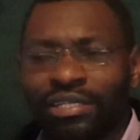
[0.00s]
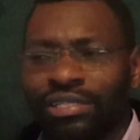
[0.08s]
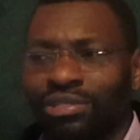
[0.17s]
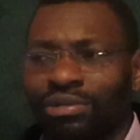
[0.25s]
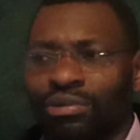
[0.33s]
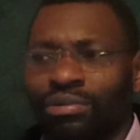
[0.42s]

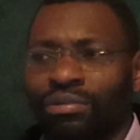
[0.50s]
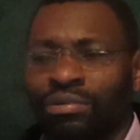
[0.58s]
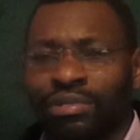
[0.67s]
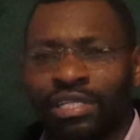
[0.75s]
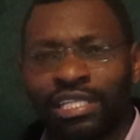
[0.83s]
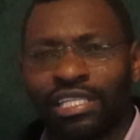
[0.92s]

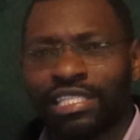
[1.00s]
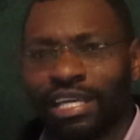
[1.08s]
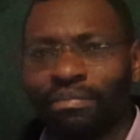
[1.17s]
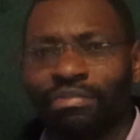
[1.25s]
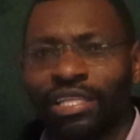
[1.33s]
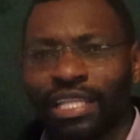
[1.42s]
so this is
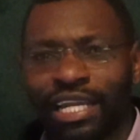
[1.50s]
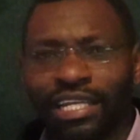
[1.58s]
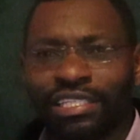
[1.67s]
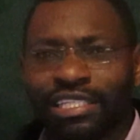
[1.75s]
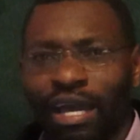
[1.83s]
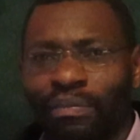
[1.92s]
something that
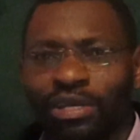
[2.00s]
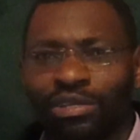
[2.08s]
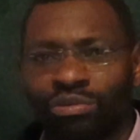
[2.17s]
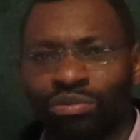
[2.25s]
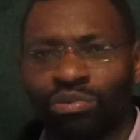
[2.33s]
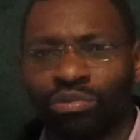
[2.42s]
is
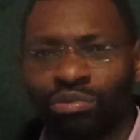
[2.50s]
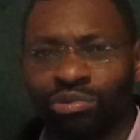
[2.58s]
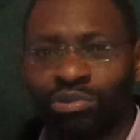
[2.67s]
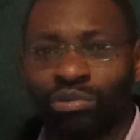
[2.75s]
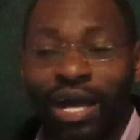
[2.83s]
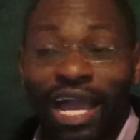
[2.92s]
coming to
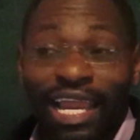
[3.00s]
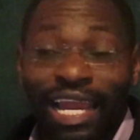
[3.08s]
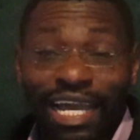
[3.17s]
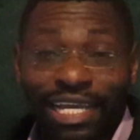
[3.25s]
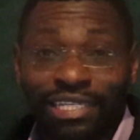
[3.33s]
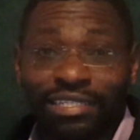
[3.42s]
to
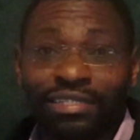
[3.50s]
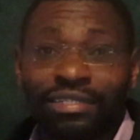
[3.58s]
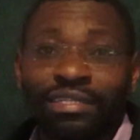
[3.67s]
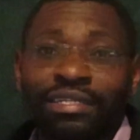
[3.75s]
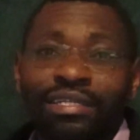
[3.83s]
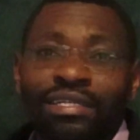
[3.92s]
highlight
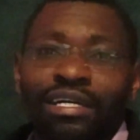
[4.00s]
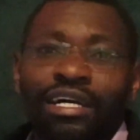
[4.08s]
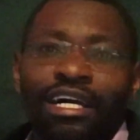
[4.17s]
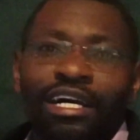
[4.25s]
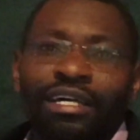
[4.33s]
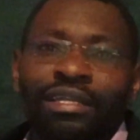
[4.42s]

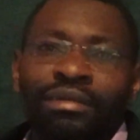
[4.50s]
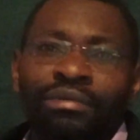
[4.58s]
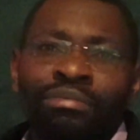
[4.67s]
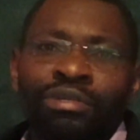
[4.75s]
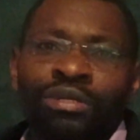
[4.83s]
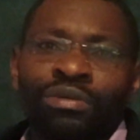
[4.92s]
uh,
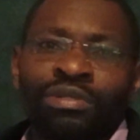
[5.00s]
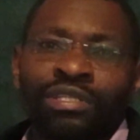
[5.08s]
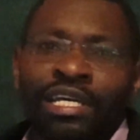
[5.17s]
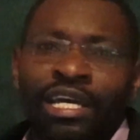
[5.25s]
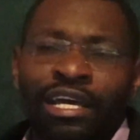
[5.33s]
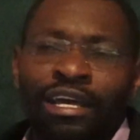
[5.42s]

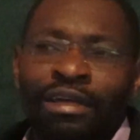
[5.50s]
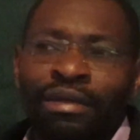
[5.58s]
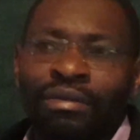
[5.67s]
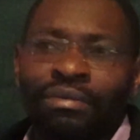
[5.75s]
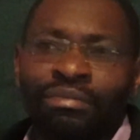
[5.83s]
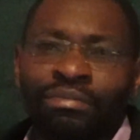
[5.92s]
because uh,
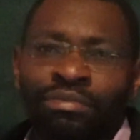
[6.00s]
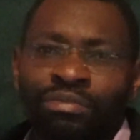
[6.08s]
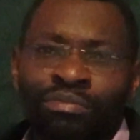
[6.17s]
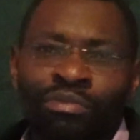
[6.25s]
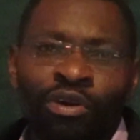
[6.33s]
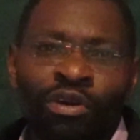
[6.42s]

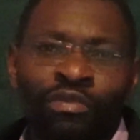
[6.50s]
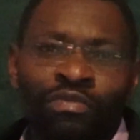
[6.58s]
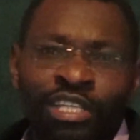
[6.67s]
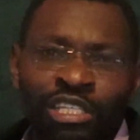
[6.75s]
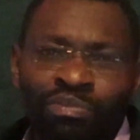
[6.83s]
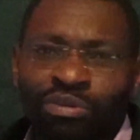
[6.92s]
more
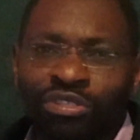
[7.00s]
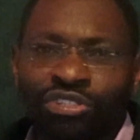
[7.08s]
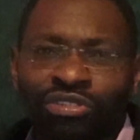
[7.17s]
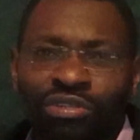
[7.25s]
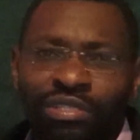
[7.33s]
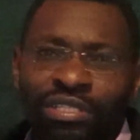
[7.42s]
of these
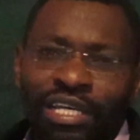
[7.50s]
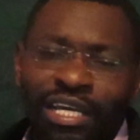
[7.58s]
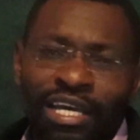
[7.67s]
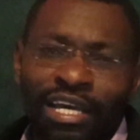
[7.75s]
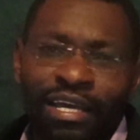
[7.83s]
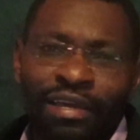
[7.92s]
positions
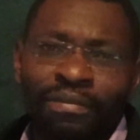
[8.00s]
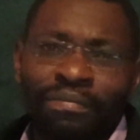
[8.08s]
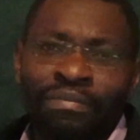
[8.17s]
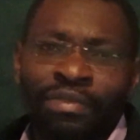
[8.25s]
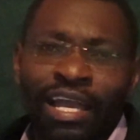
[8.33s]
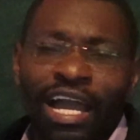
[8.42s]
uh,
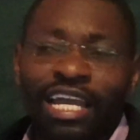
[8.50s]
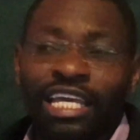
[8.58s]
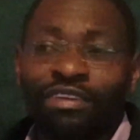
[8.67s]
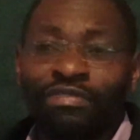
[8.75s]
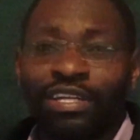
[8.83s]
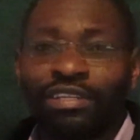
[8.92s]
are
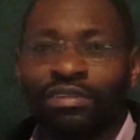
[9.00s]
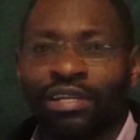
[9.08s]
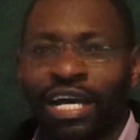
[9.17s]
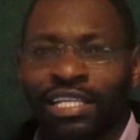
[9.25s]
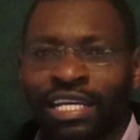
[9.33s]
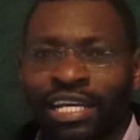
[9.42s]

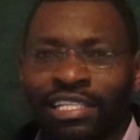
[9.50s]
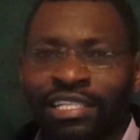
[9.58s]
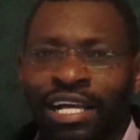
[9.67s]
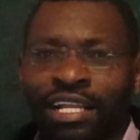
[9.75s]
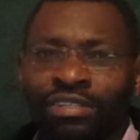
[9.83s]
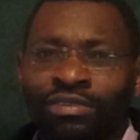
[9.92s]
given as a
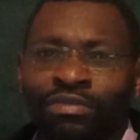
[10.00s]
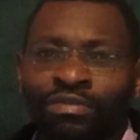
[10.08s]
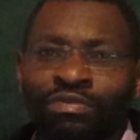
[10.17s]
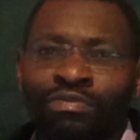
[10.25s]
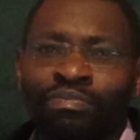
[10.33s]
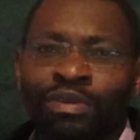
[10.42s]
result
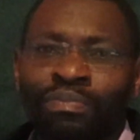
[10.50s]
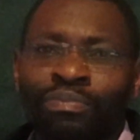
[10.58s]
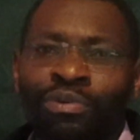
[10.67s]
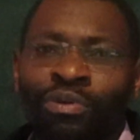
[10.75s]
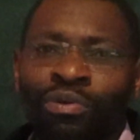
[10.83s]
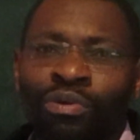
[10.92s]
of
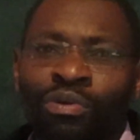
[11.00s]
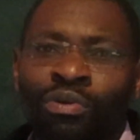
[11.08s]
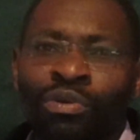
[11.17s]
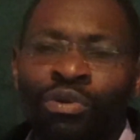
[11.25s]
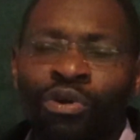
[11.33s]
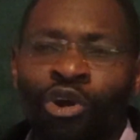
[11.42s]
people
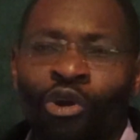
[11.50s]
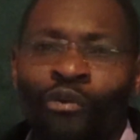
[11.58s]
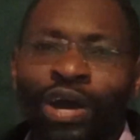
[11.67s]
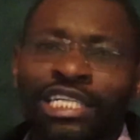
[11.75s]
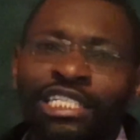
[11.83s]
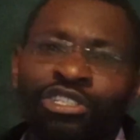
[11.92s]

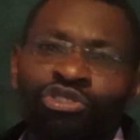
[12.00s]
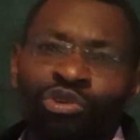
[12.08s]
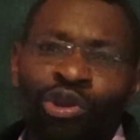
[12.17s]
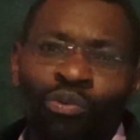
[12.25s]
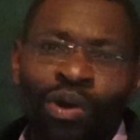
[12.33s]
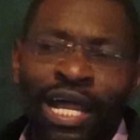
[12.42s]
wanting
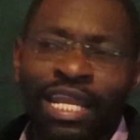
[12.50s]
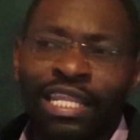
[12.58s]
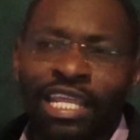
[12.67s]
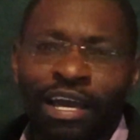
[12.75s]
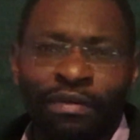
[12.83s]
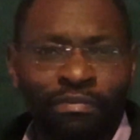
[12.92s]
to reward
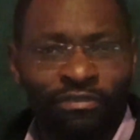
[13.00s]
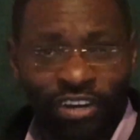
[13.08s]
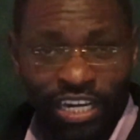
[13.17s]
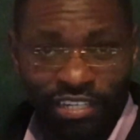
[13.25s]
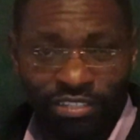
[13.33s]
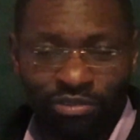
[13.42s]
their
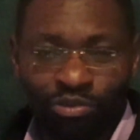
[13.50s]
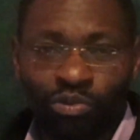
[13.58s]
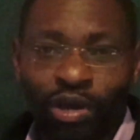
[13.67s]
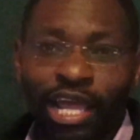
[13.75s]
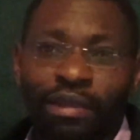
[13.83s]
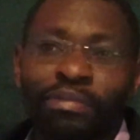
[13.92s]
friends
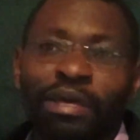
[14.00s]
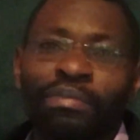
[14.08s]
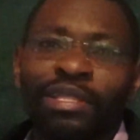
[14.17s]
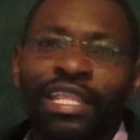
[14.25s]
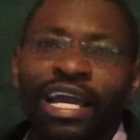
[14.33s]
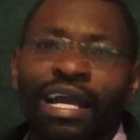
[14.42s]
who helped
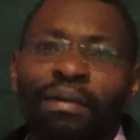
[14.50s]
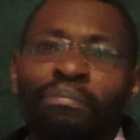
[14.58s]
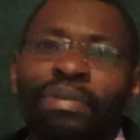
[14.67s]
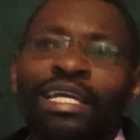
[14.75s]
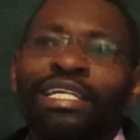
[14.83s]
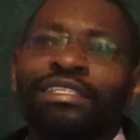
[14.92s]
them in their
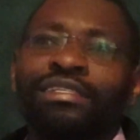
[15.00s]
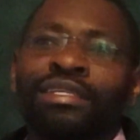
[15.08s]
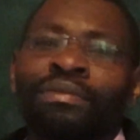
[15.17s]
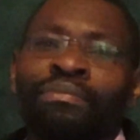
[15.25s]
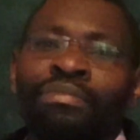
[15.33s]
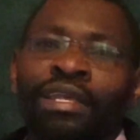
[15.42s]

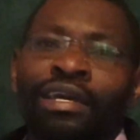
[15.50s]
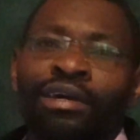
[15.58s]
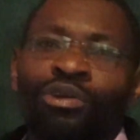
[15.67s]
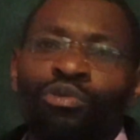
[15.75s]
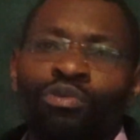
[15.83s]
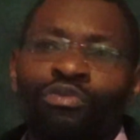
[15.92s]
campaigns
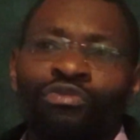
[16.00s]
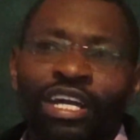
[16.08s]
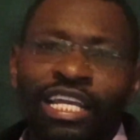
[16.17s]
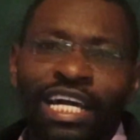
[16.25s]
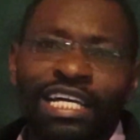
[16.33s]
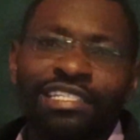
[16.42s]
who
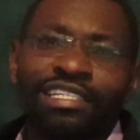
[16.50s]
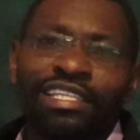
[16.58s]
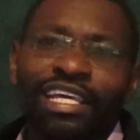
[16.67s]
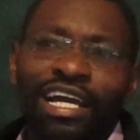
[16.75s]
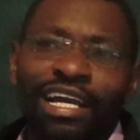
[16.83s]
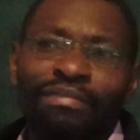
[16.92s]
financed
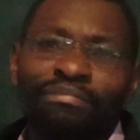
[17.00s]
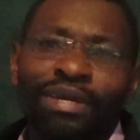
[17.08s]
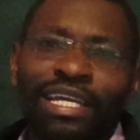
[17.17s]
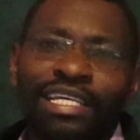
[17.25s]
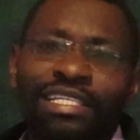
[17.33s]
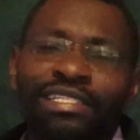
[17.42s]
their
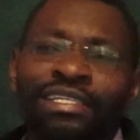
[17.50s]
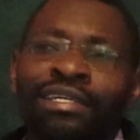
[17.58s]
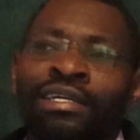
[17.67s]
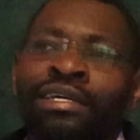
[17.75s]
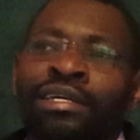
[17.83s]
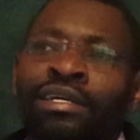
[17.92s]
campaigns
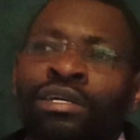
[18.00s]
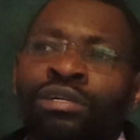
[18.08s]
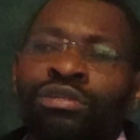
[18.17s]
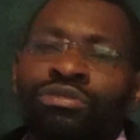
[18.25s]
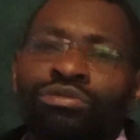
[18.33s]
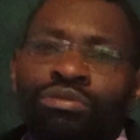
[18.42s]

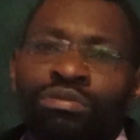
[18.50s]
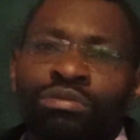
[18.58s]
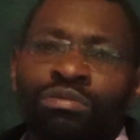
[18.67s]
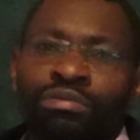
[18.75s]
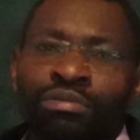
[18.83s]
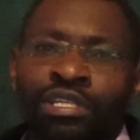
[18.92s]

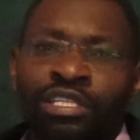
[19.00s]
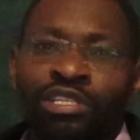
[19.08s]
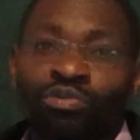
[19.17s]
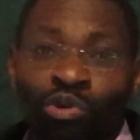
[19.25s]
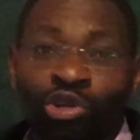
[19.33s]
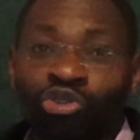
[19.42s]
so this
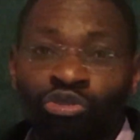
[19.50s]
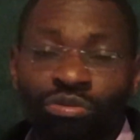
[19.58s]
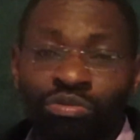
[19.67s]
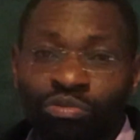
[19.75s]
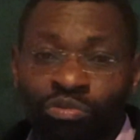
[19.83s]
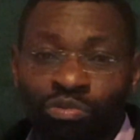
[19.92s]
is what
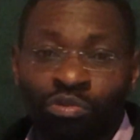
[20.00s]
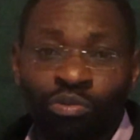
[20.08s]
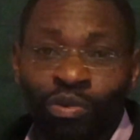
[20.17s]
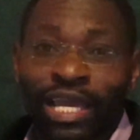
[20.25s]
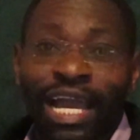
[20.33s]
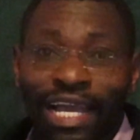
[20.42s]

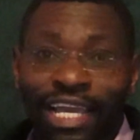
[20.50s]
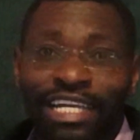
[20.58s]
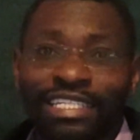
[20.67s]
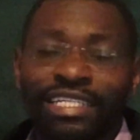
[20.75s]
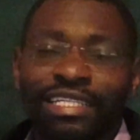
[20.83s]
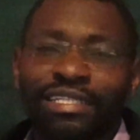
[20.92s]
we are
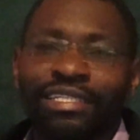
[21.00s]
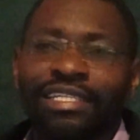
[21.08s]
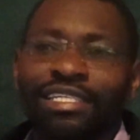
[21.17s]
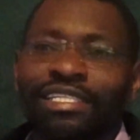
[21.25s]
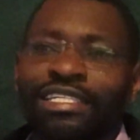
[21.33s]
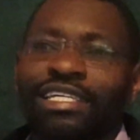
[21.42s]
getting.
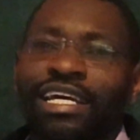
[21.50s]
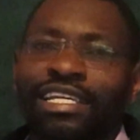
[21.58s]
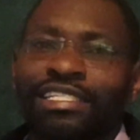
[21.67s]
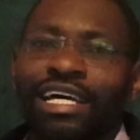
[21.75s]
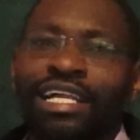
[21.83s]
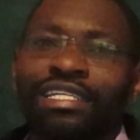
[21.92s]
This is a
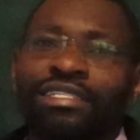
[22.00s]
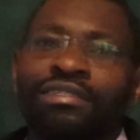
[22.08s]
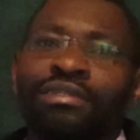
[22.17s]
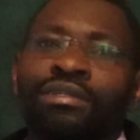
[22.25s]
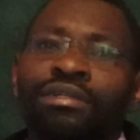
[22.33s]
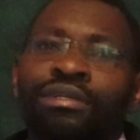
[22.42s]
result
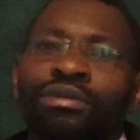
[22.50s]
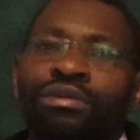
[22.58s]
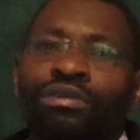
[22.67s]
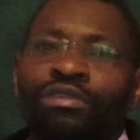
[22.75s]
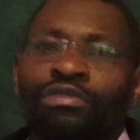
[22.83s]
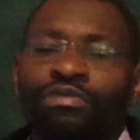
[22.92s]

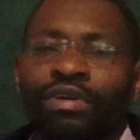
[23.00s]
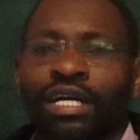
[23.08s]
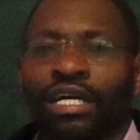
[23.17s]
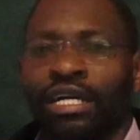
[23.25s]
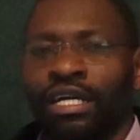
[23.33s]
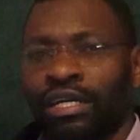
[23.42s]
of
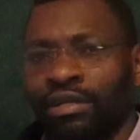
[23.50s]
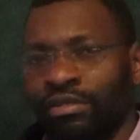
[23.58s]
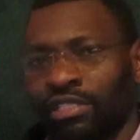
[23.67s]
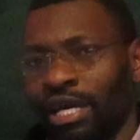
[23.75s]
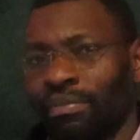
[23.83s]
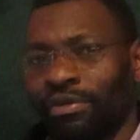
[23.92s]
uh,
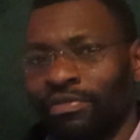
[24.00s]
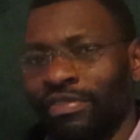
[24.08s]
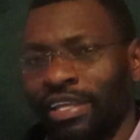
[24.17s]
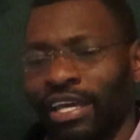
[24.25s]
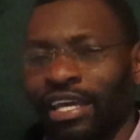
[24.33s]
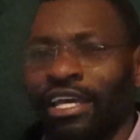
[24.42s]
some
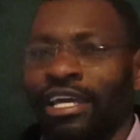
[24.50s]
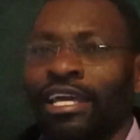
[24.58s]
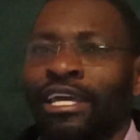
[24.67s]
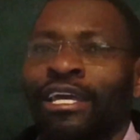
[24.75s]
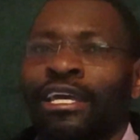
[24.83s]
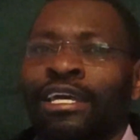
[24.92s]
of the